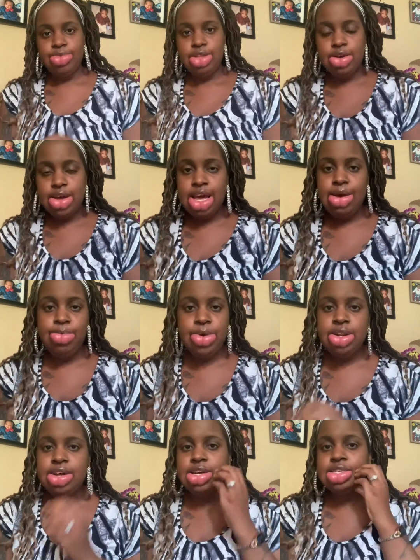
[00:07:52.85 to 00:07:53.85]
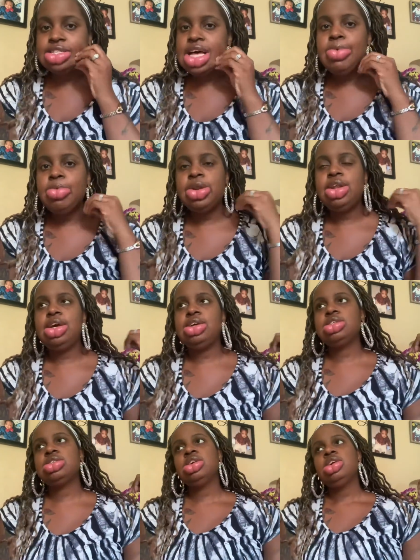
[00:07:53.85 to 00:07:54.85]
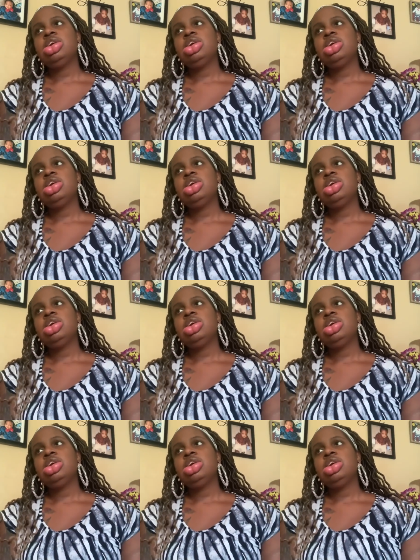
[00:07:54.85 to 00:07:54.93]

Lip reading: Okay, what it is. Tell me what it is.